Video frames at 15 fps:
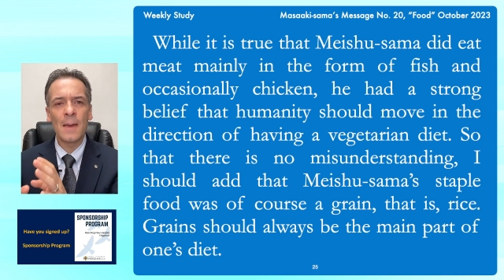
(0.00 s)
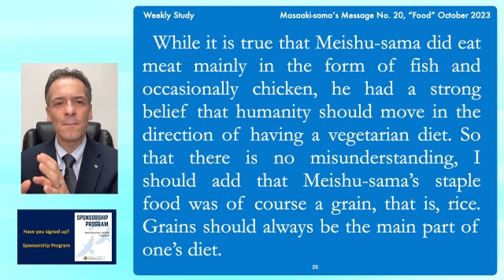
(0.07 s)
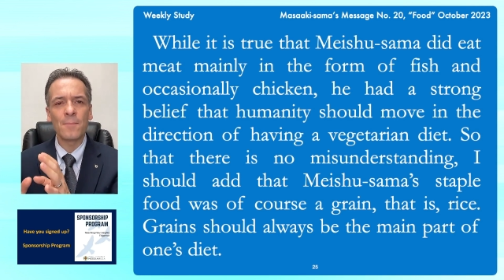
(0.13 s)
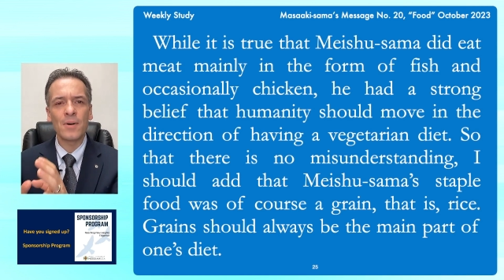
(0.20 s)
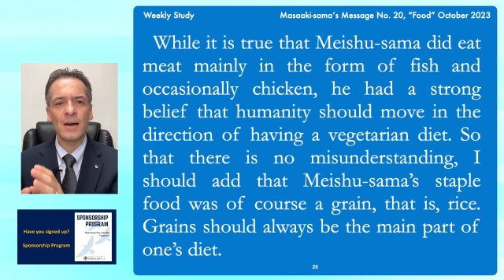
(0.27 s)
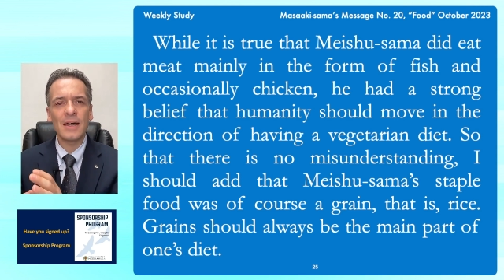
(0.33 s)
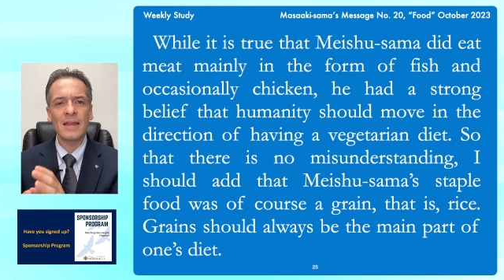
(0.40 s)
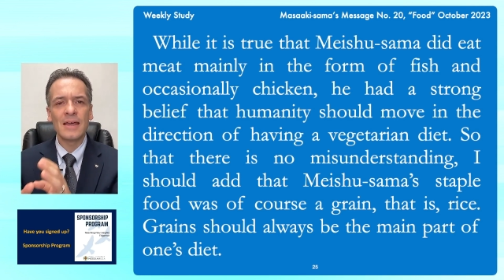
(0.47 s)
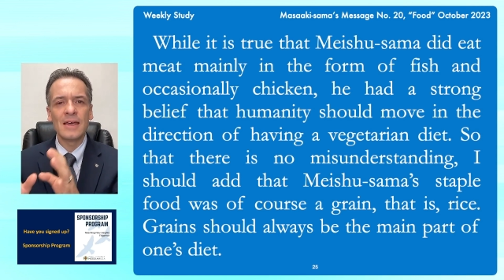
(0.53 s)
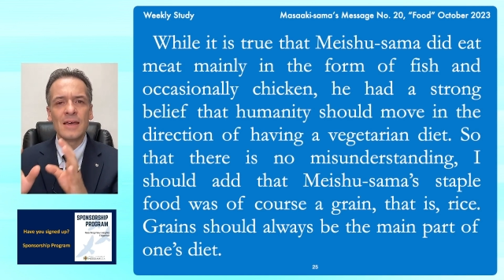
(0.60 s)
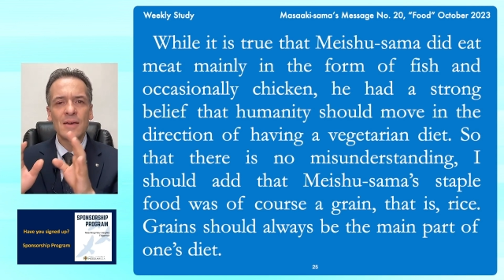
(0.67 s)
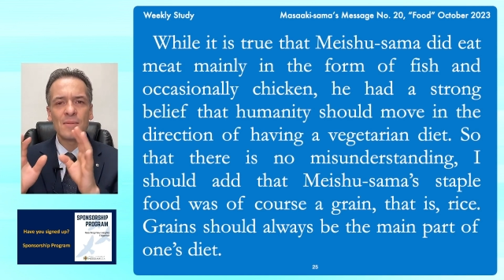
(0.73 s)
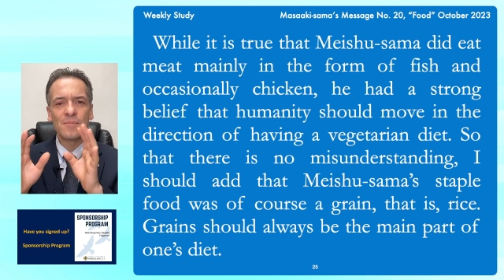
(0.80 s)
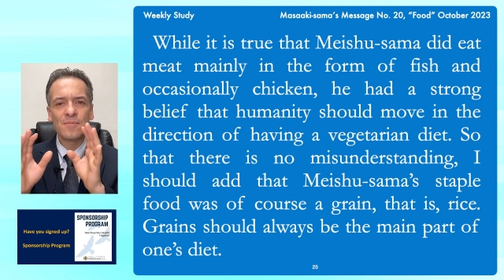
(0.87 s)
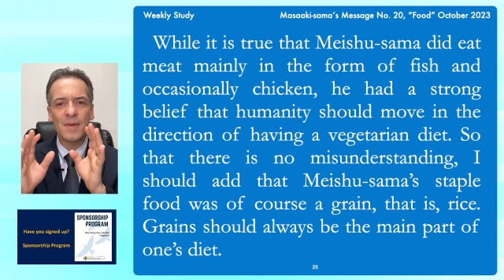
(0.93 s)
But
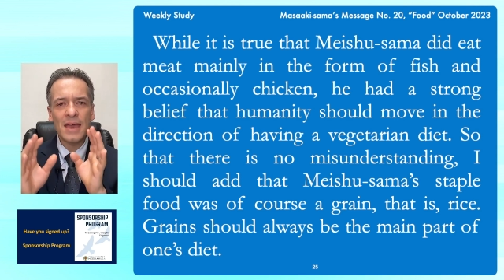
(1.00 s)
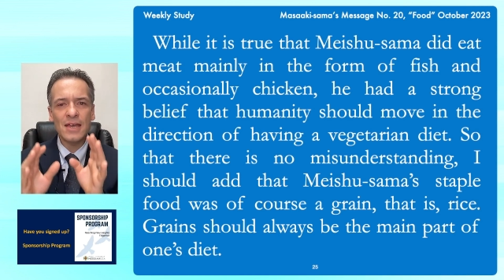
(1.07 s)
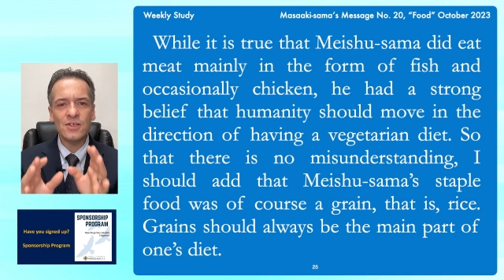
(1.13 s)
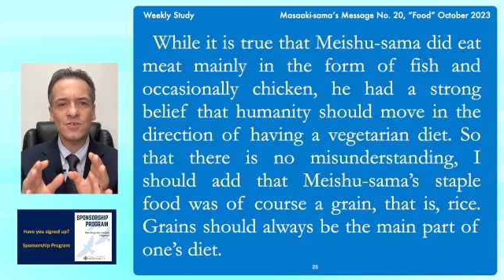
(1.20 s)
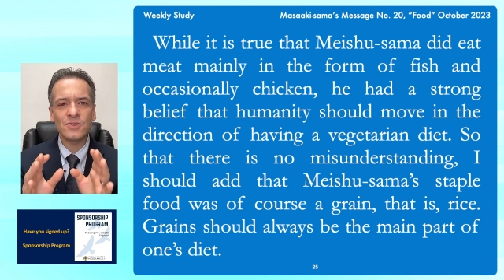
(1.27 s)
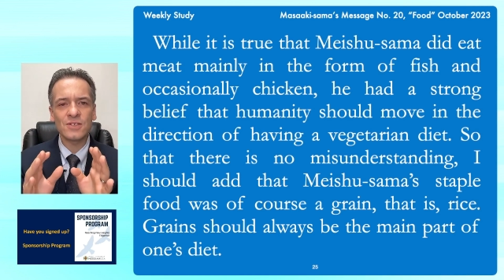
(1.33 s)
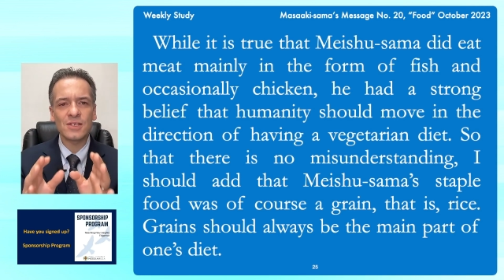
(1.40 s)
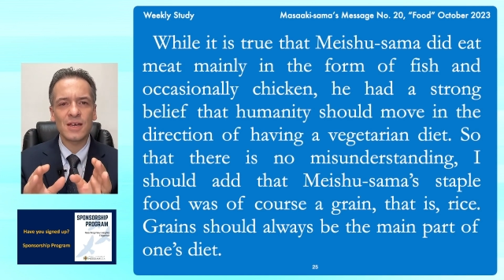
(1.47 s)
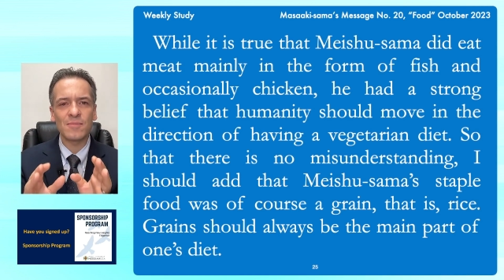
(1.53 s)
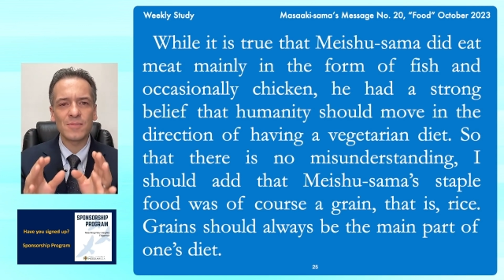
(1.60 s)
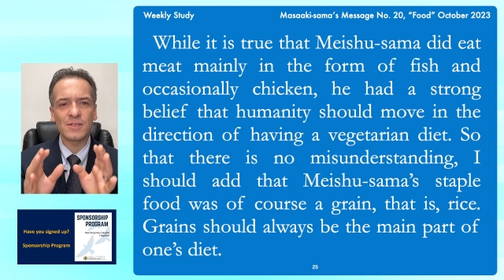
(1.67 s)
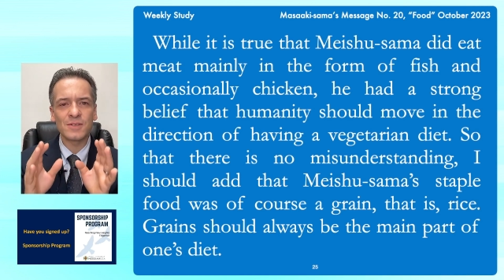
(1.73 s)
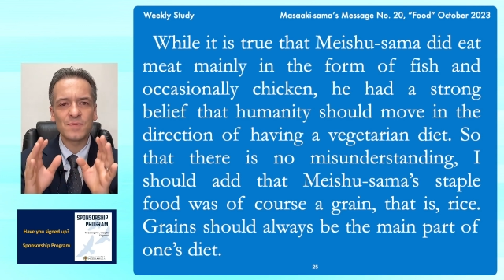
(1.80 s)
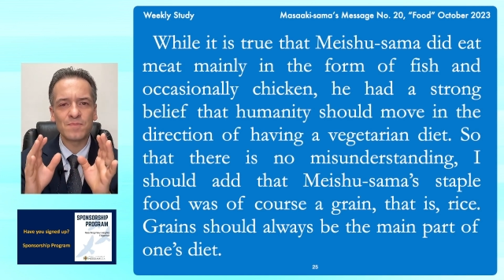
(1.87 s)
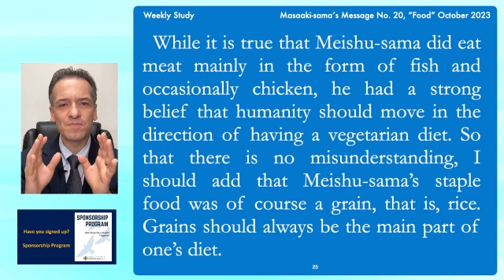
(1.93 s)

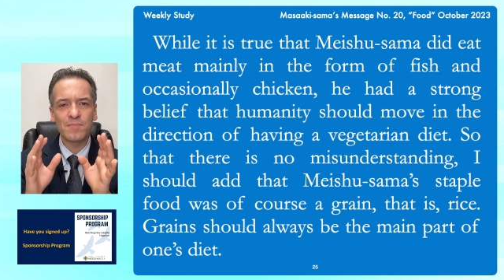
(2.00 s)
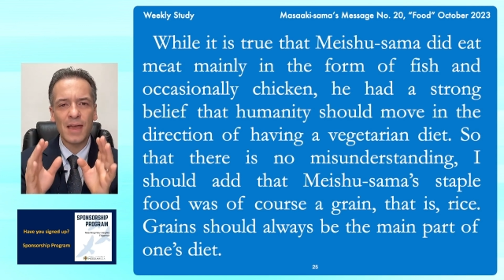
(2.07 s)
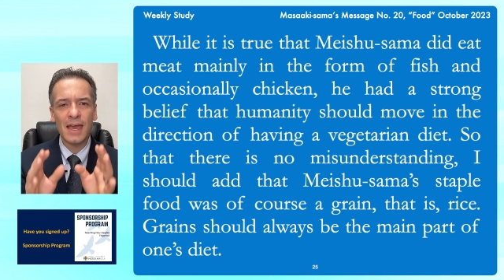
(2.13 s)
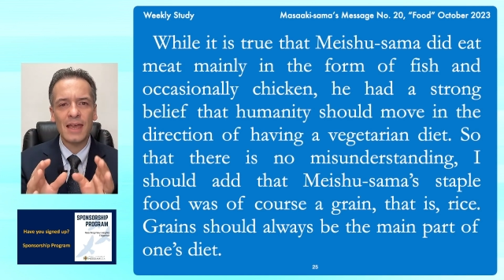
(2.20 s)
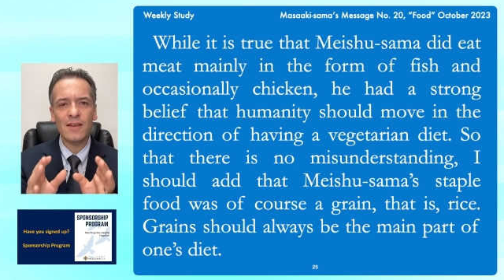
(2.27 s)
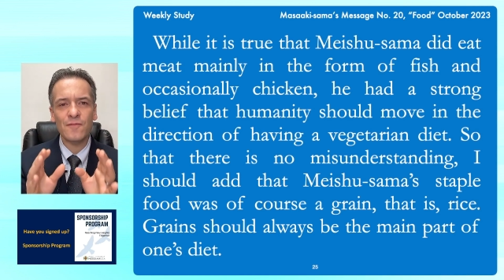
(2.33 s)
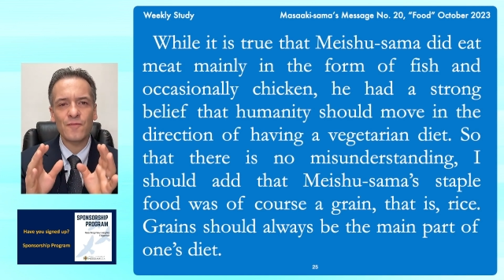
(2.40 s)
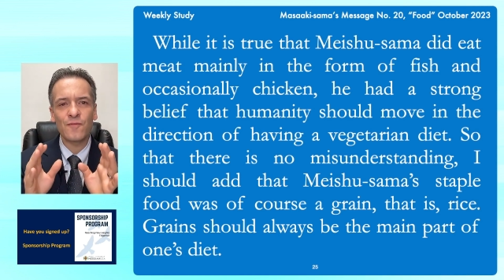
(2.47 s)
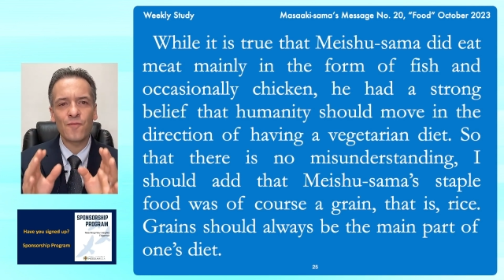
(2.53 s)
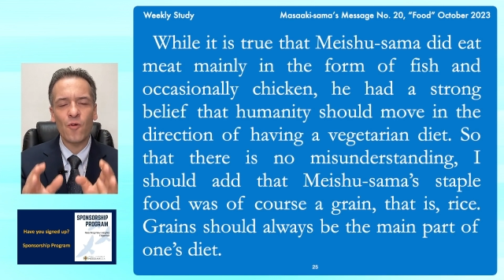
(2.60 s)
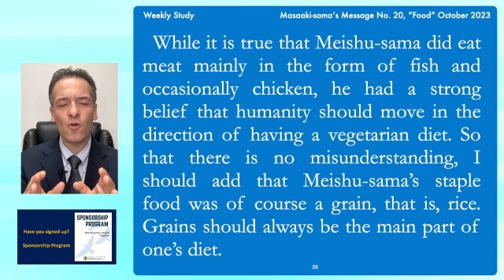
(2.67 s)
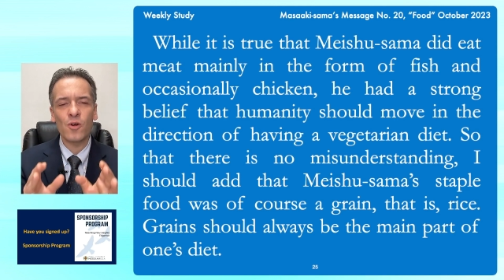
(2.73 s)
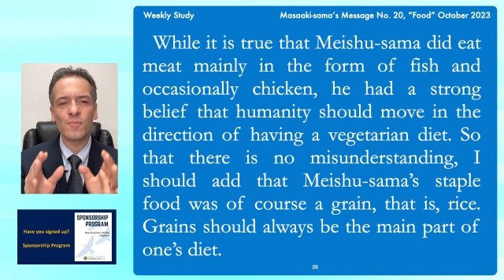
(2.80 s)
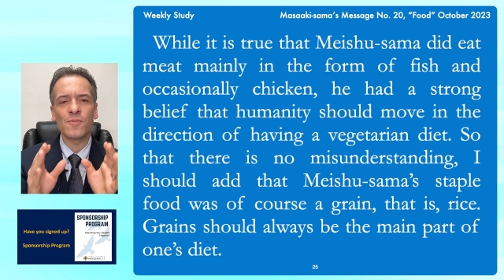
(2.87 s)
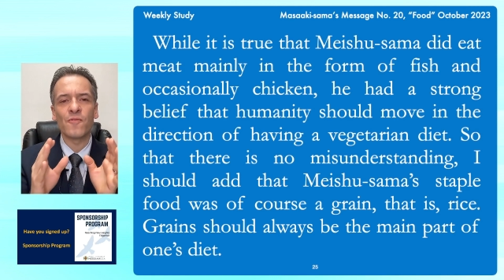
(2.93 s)
Meishu-sama's main
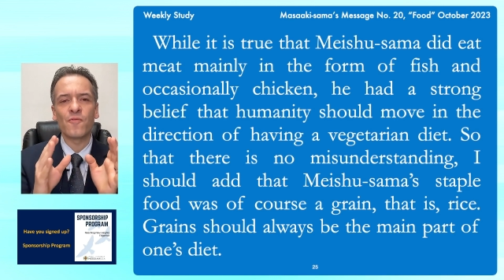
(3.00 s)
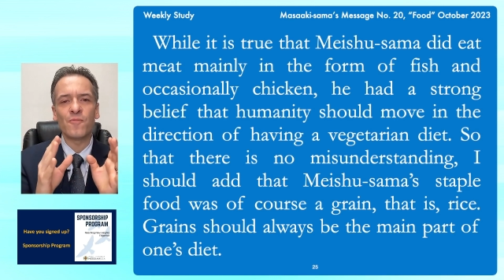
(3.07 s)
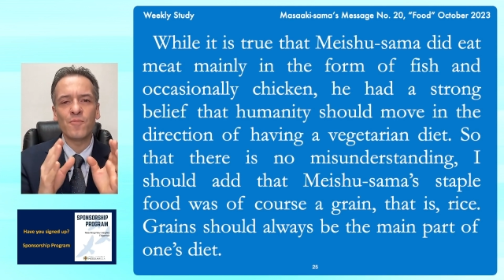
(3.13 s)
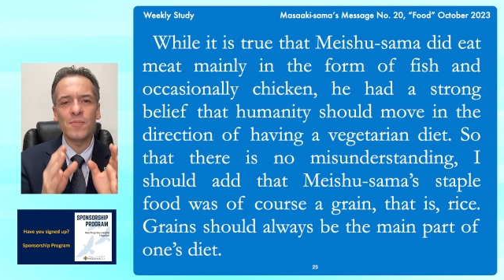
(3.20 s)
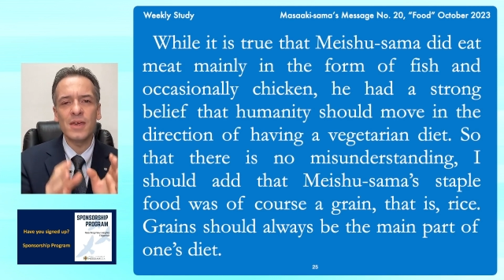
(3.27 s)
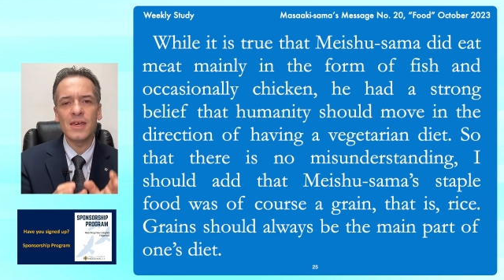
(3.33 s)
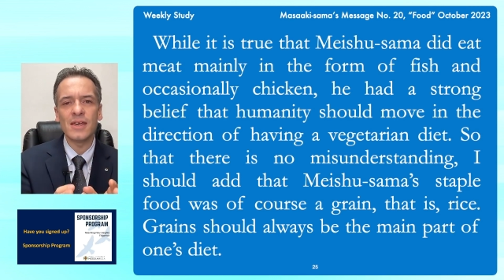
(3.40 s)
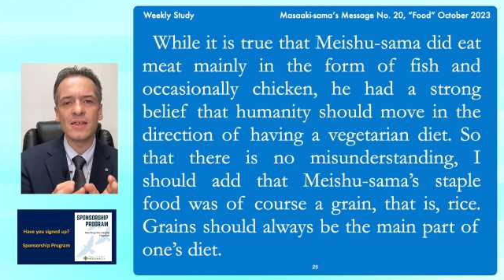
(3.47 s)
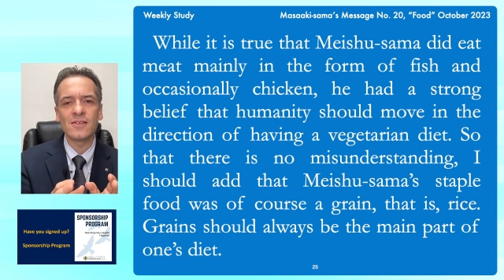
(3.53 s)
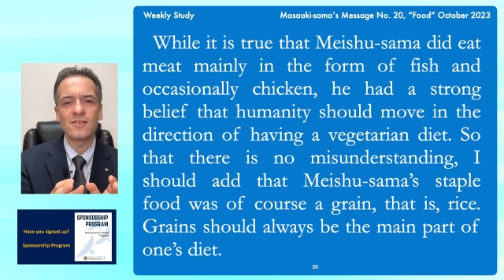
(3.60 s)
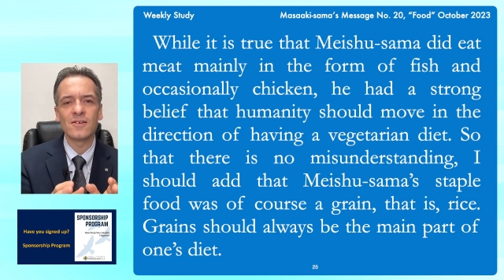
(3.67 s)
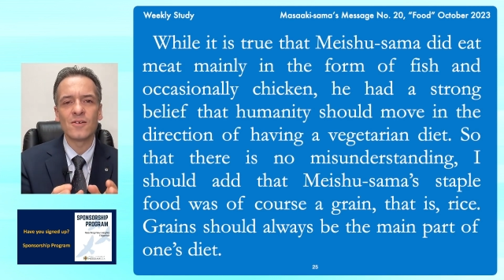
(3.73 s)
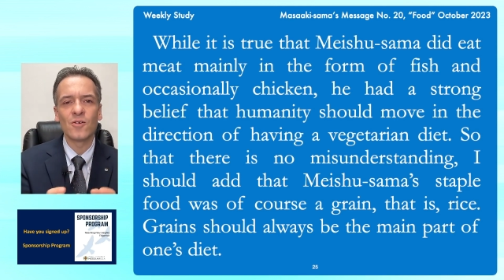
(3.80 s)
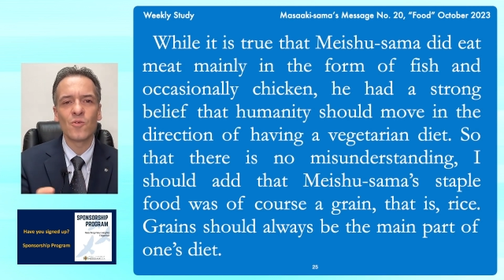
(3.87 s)
form of meat